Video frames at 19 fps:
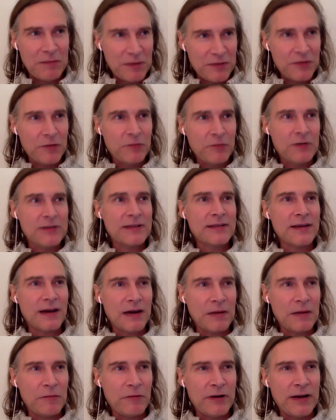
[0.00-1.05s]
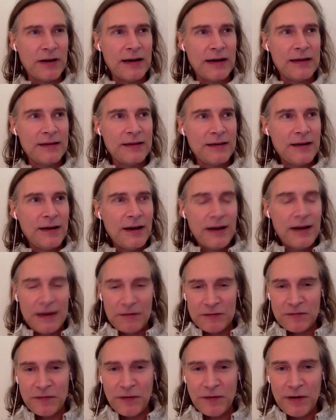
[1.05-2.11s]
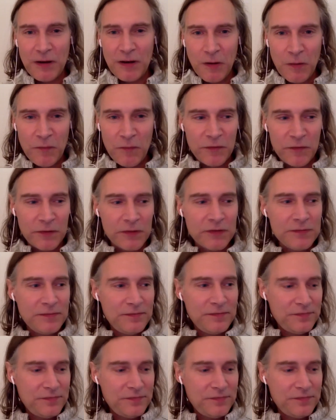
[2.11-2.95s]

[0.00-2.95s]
but there was a time when I was very hopeful